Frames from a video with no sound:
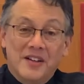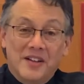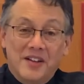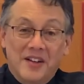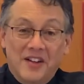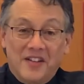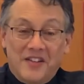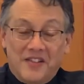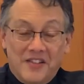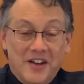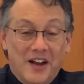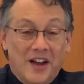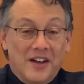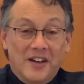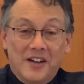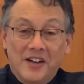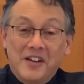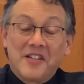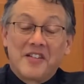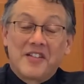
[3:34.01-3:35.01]
is not
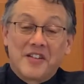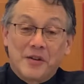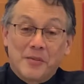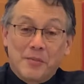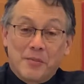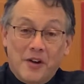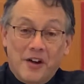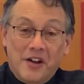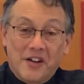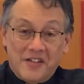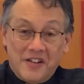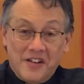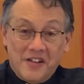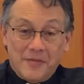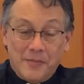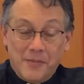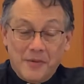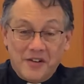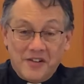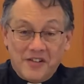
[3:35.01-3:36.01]
an instant process,
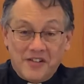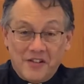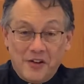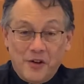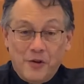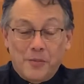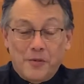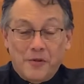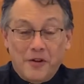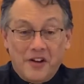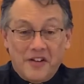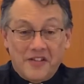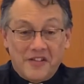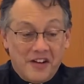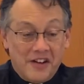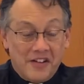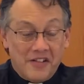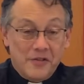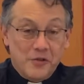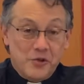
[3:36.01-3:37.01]
but a slow process.